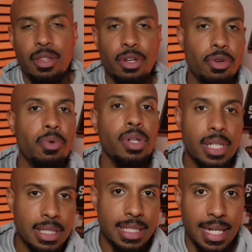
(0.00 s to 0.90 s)
the New
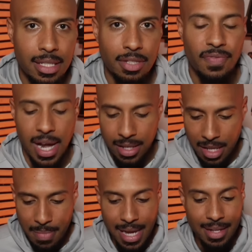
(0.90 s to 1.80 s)
Orleans Saints
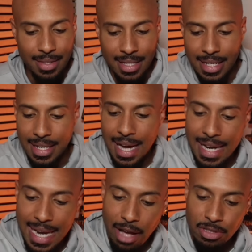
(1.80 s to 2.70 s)
finally made the
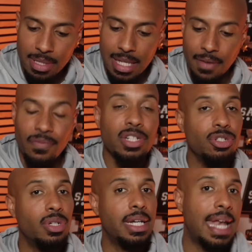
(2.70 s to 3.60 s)
announcement, the
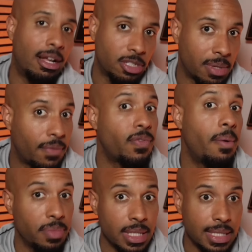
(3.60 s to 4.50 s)
official announcement
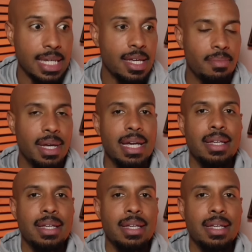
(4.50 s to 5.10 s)
from the team,